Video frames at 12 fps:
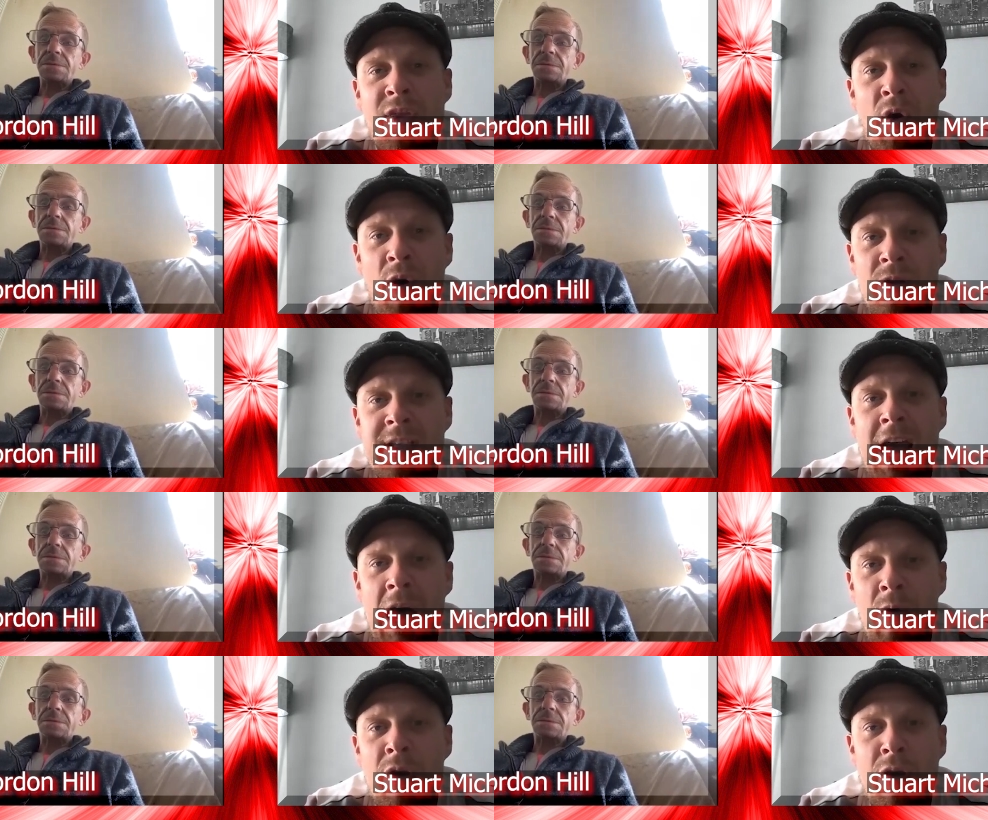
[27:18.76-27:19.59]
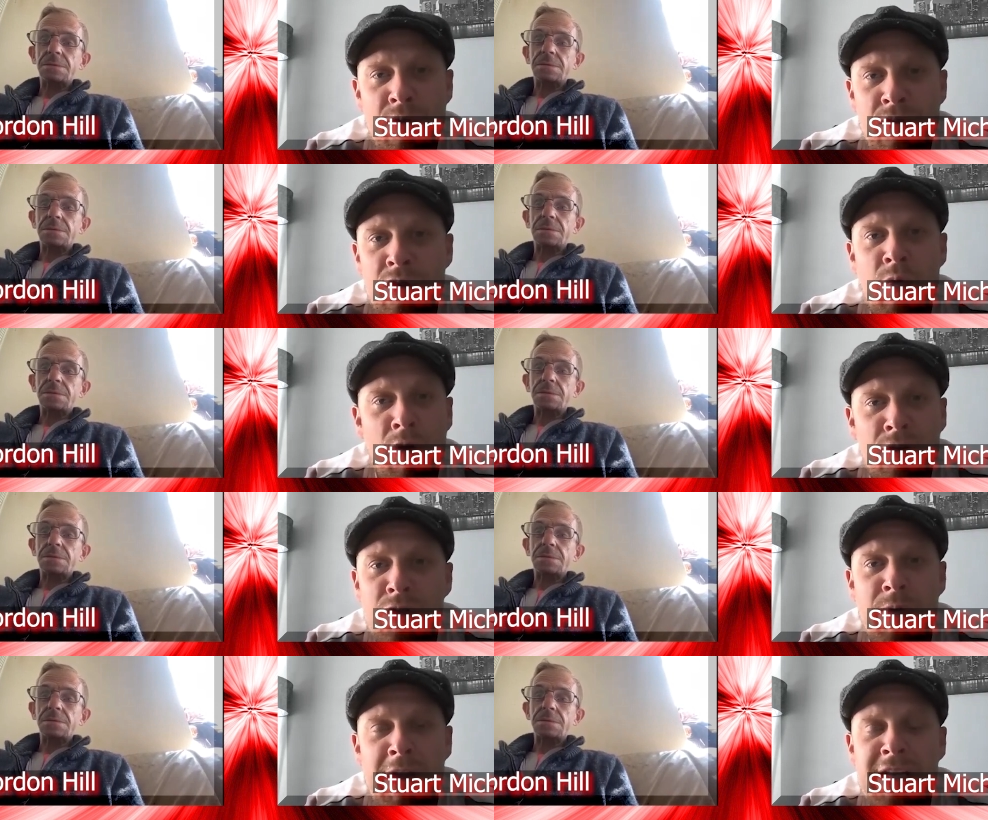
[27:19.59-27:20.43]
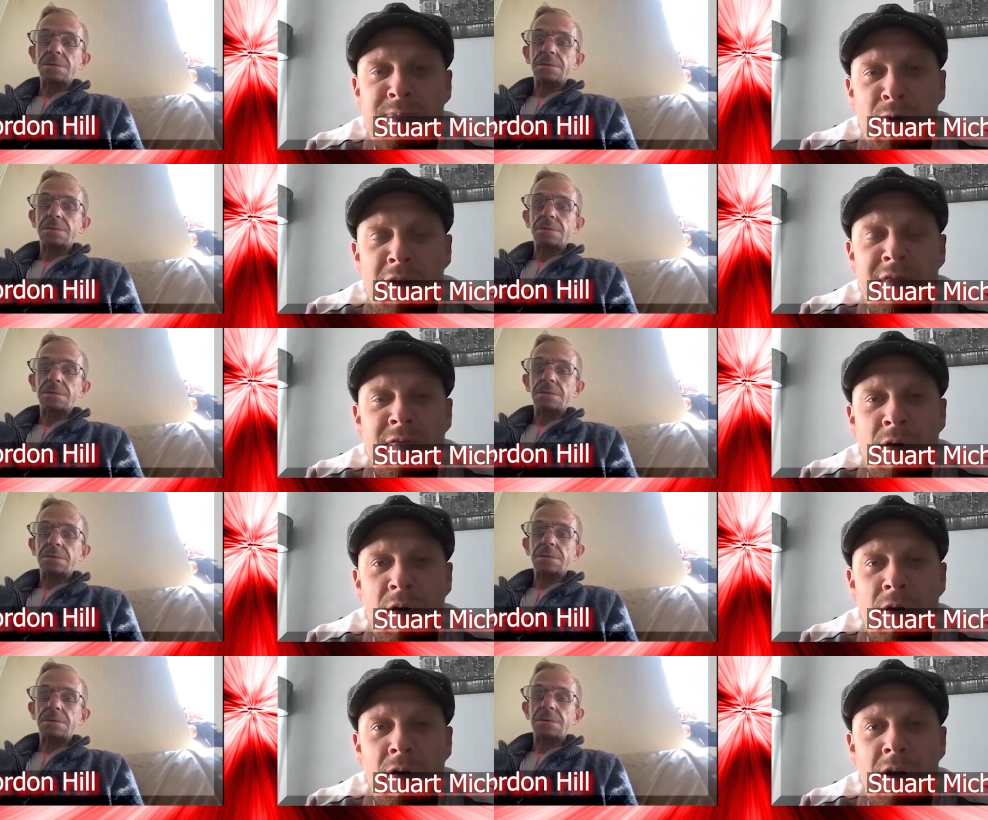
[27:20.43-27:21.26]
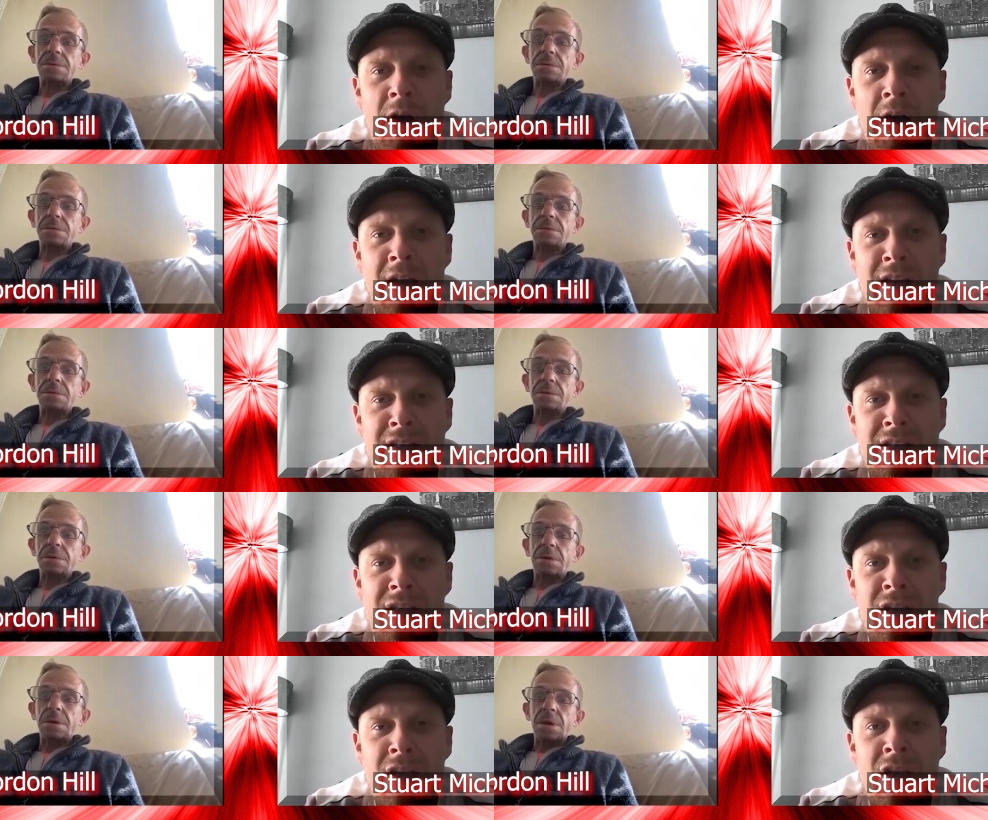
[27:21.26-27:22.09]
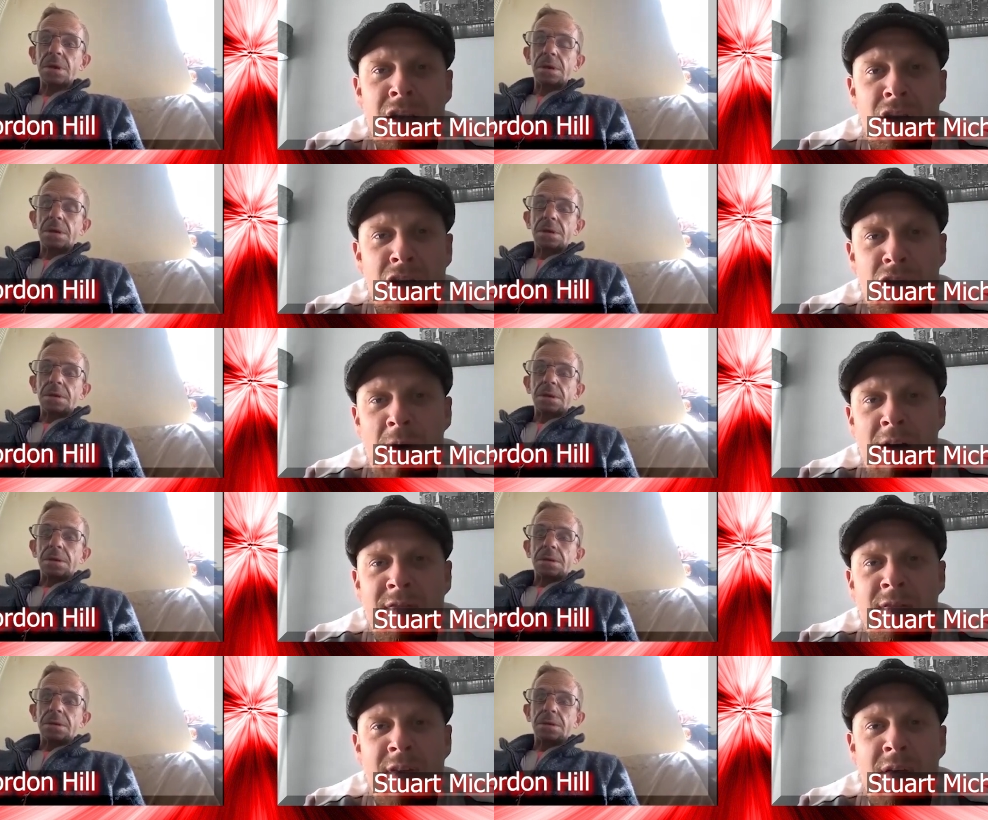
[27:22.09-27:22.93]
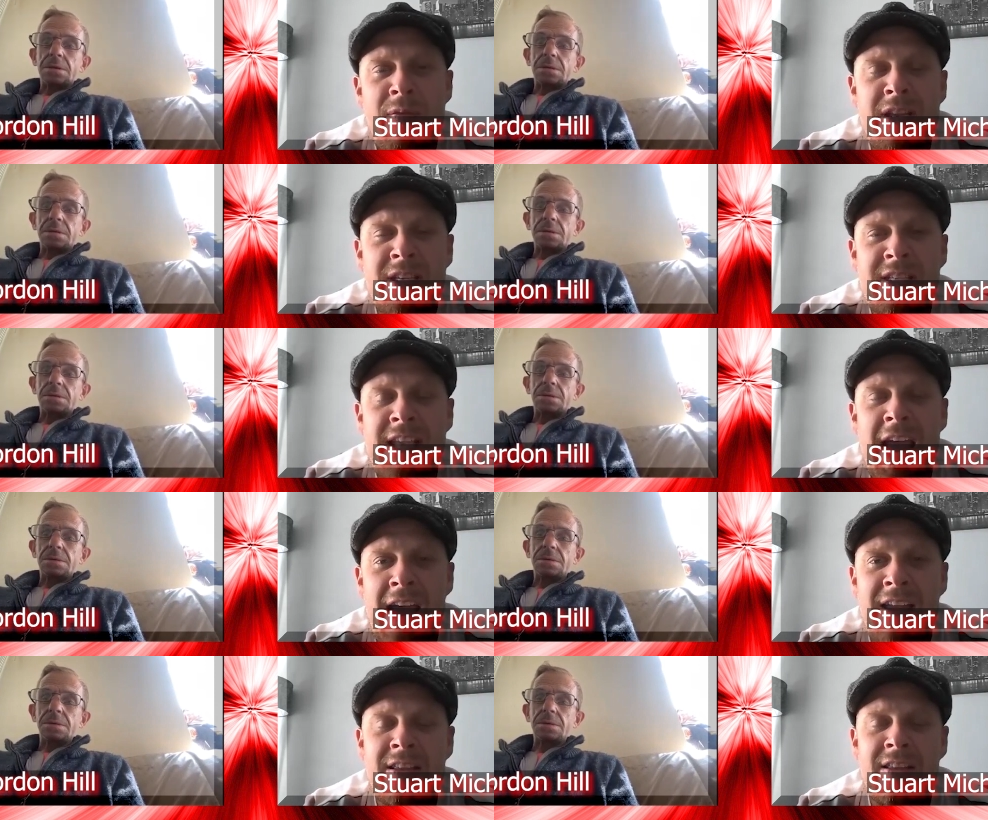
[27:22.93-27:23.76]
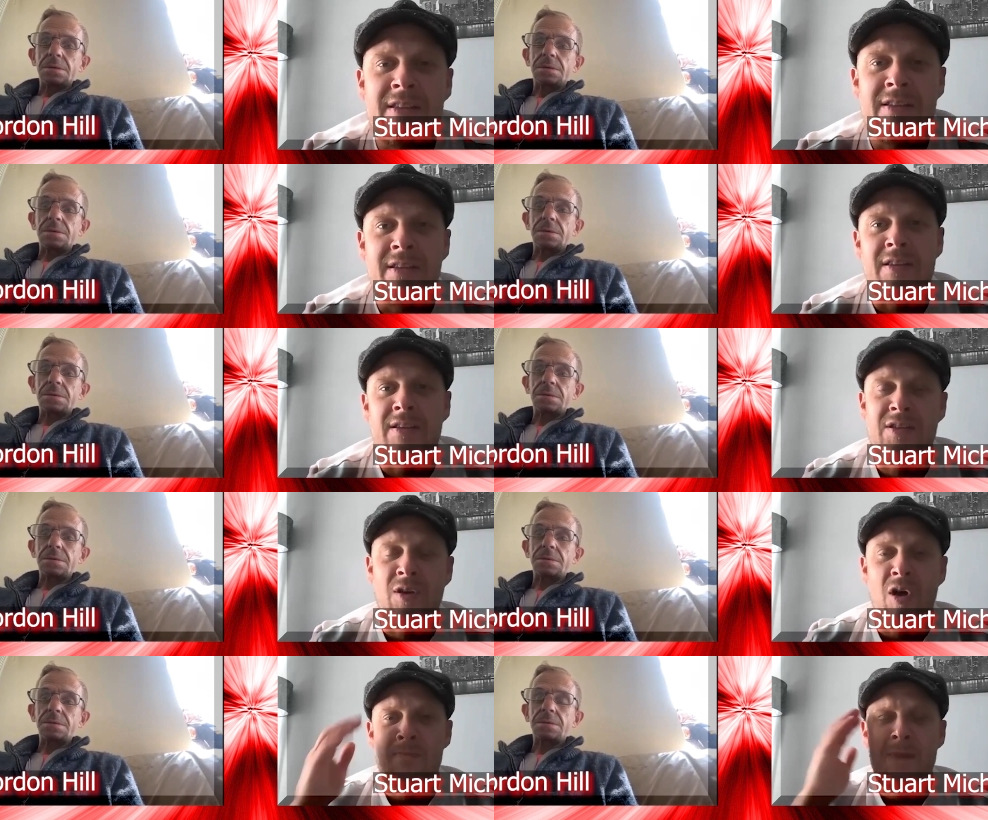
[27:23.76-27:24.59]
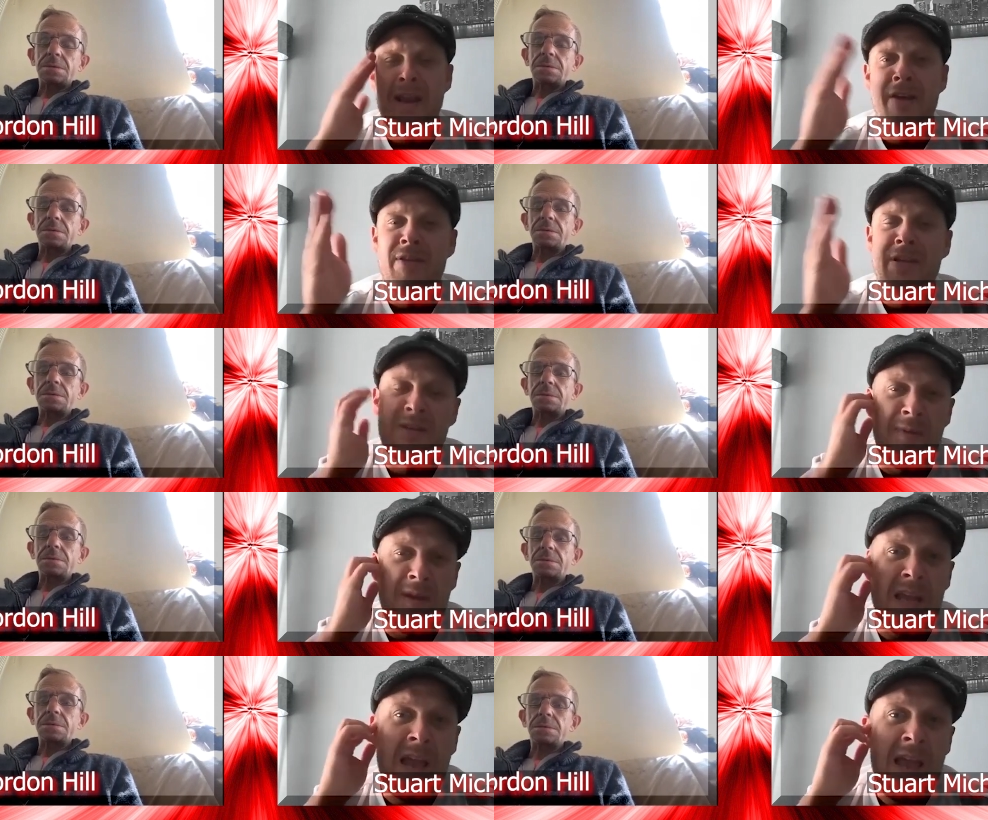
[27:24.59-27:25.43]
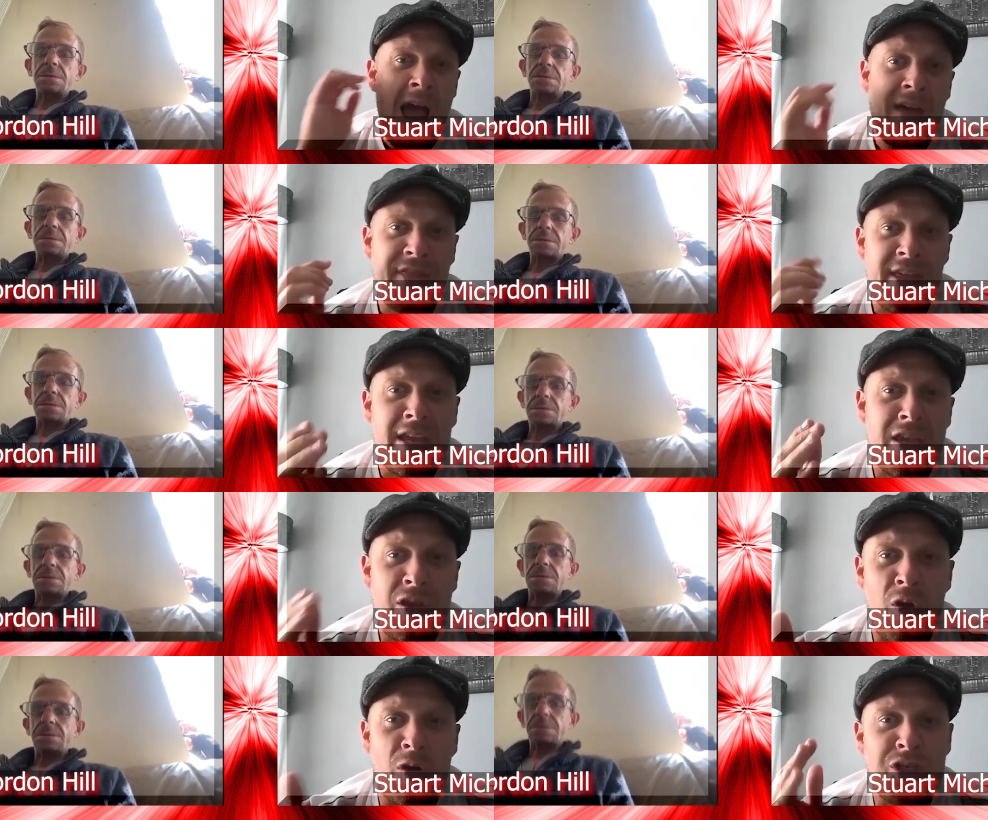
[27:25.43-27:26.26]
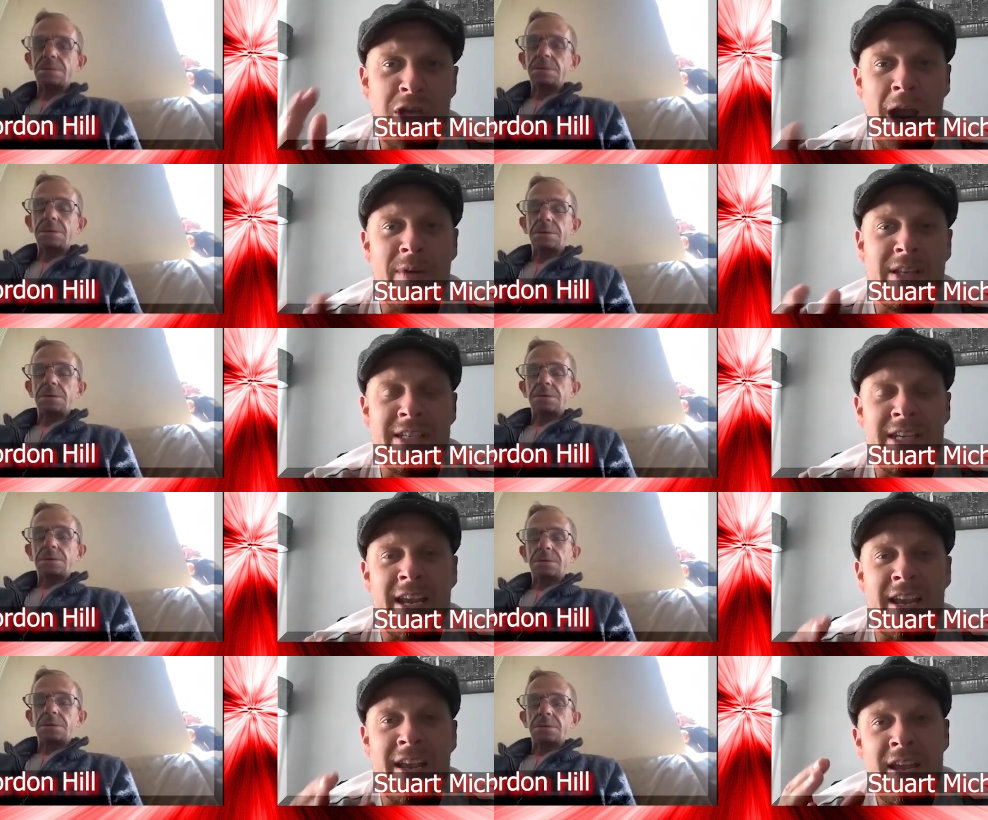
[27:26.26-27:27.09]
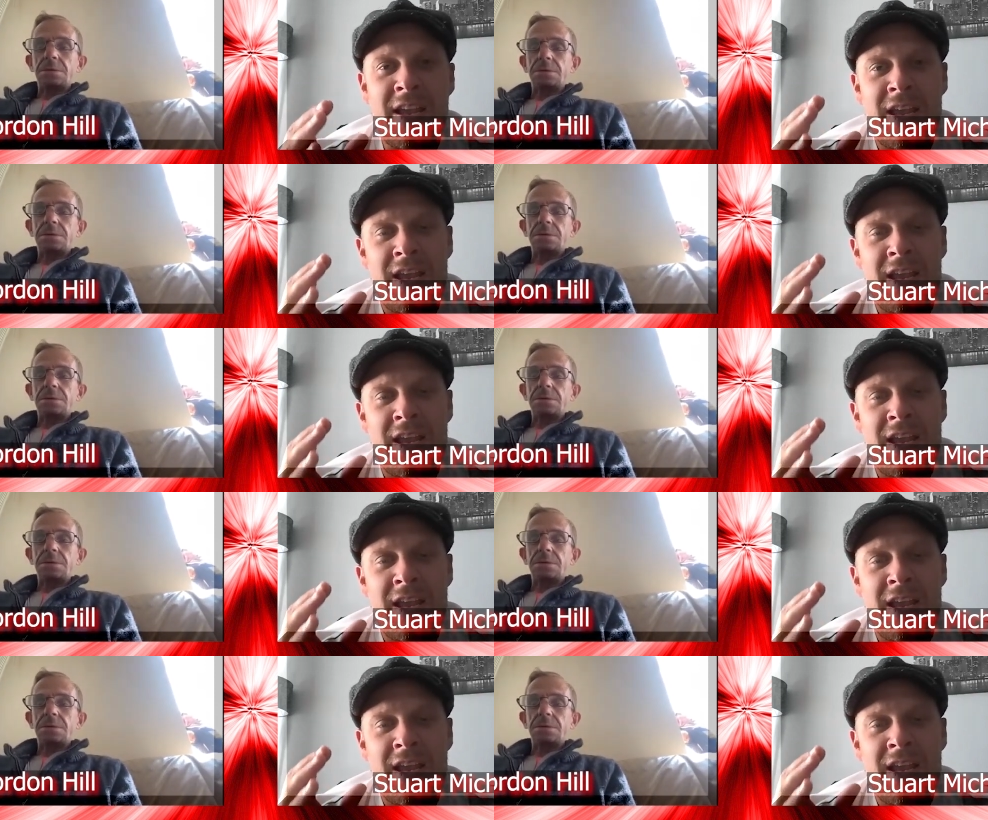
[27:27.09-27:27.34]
Speaker 1: thought out who you want to raise money for and you have a very set sort of mannerism. I think your charity